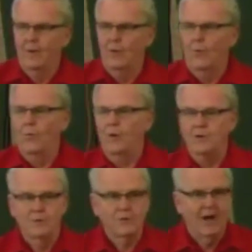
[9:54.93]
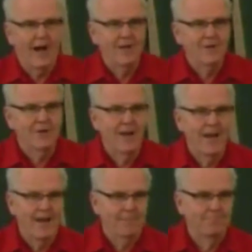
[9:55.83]
When you sign your
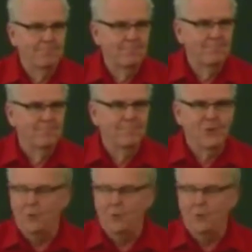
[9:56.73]
name to the